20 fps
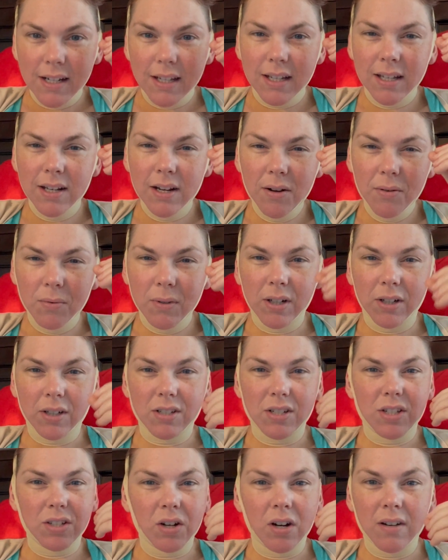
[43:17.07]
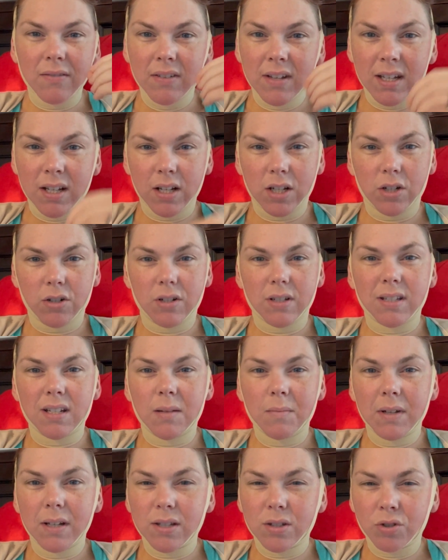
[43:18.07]
You know, when you're starving and your
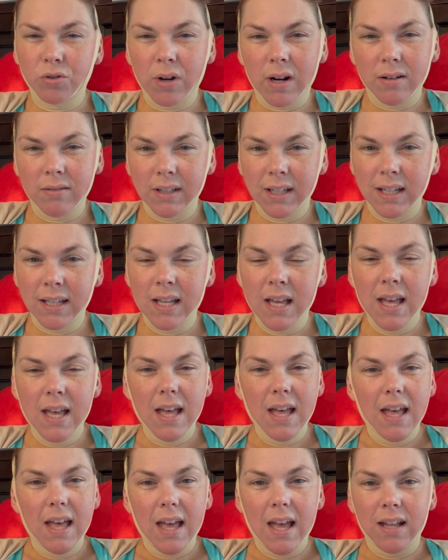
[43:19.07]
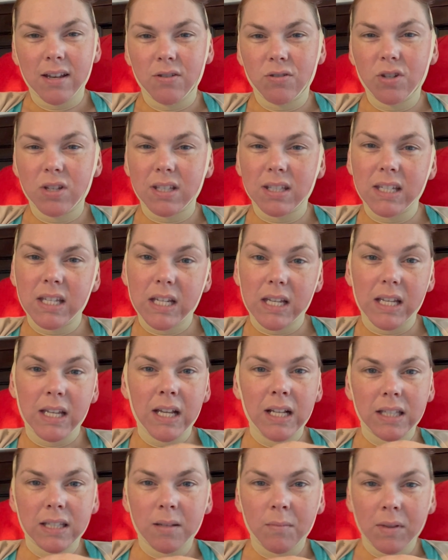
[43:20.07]
stomach is growling and you just need to
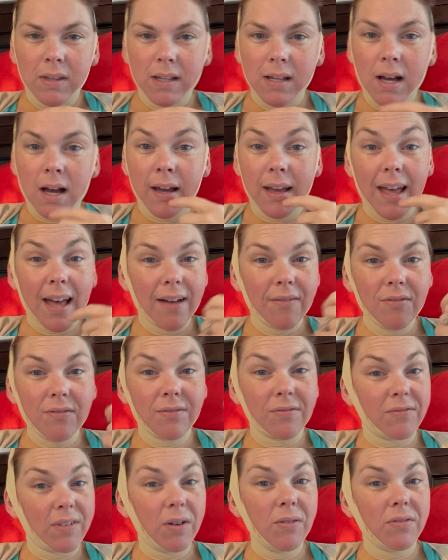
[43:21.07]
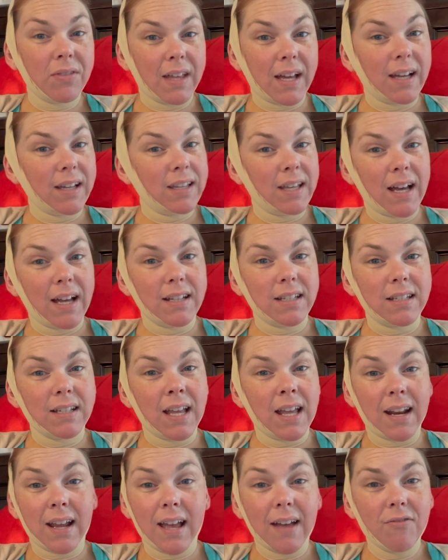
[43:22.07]
eat something, I haven't felt that yet.
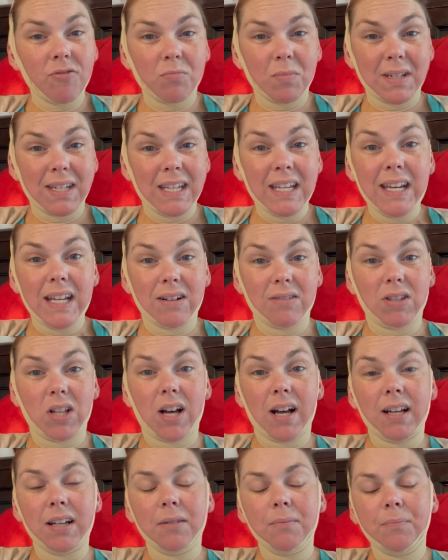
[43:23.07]
And I haven't been eating a lot.